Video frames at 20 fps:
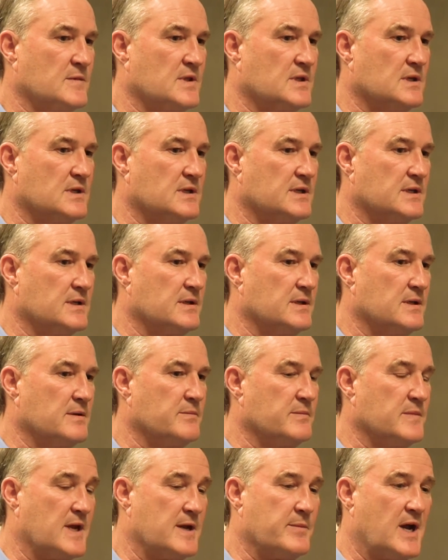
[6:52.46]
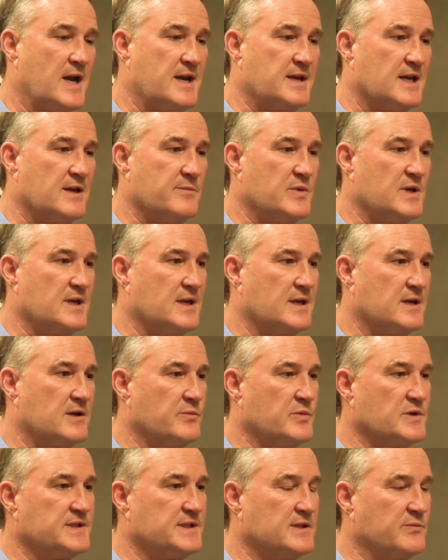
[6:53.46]
uh, they might not be
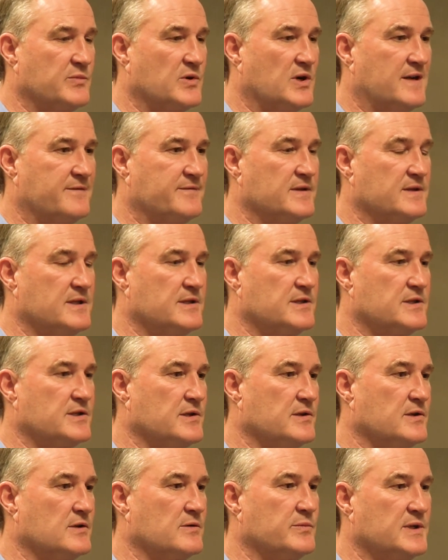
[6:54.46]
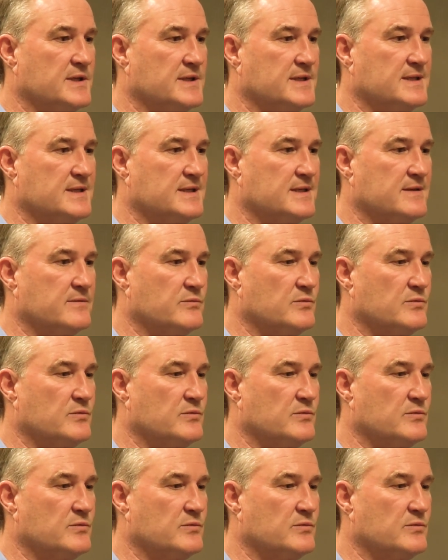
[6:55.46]
100% profit this year, but uh,